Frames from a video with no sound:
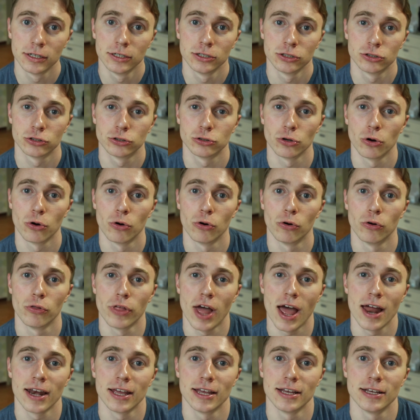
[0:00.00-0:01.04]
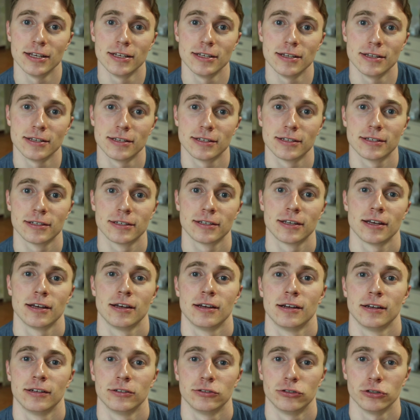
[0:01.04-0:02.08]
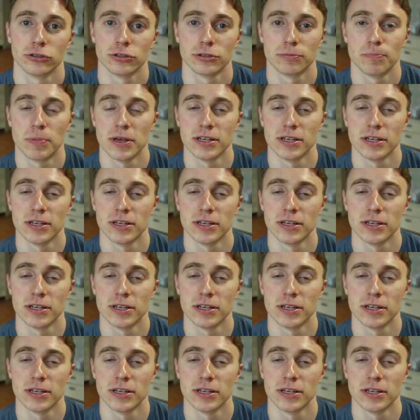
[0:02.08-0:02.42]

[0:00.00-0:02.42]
So that is just